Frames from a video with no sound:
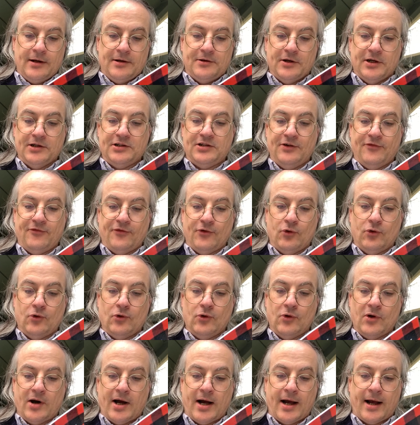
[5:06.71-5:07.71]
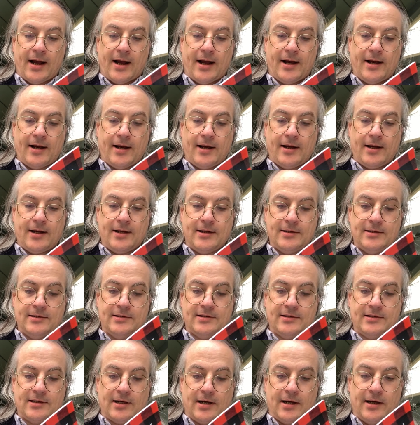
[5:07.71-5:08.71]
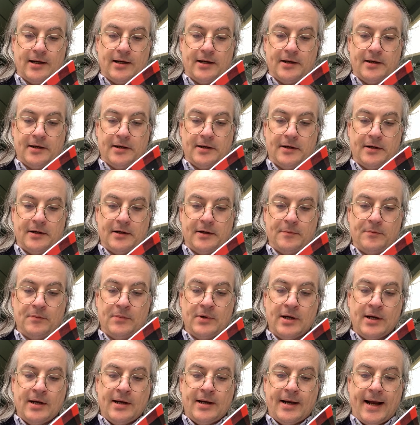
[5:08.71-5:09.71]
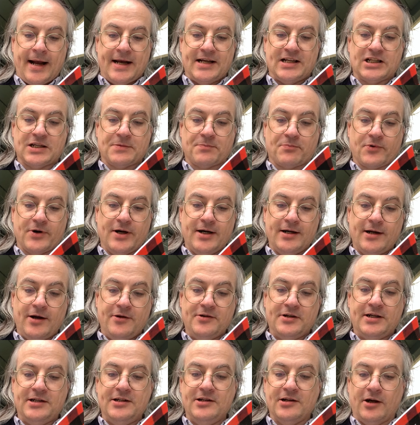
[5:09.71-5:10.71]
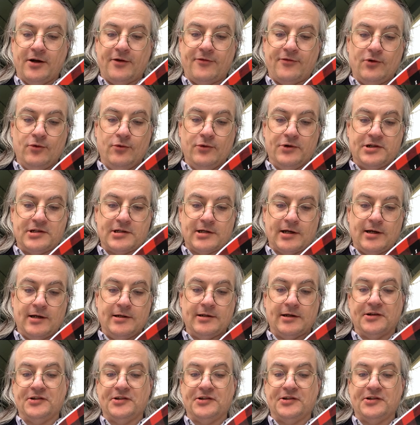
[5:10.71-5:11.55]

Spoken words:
94 has a spring loaded knife launcher.